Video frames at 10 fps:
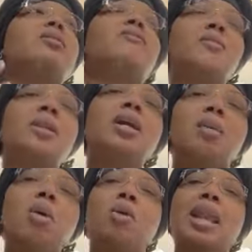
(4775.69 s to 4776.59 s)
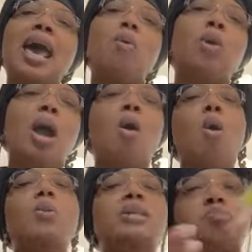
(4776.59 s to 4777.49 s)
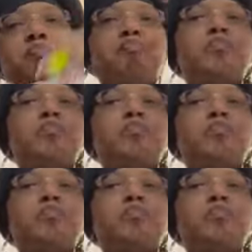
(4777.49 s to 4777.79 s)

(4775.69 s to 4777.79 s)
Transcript: to fully come online without always